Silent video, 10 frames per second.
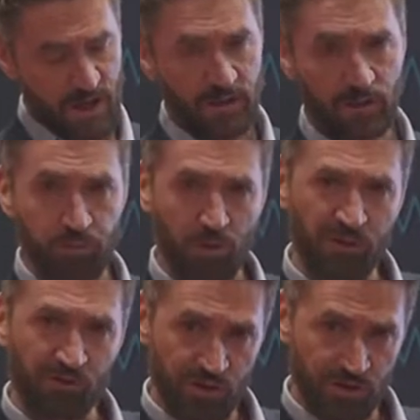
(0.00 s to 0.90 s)
and the
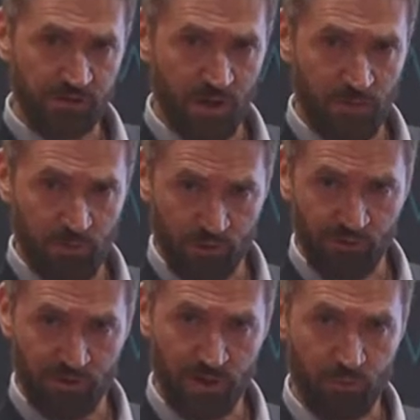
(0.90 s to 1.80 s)
appropriate genotype or
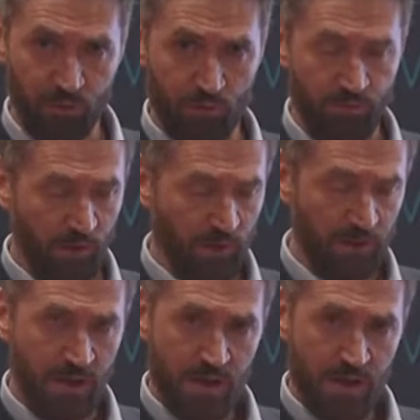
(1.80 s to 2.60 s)
genetic profile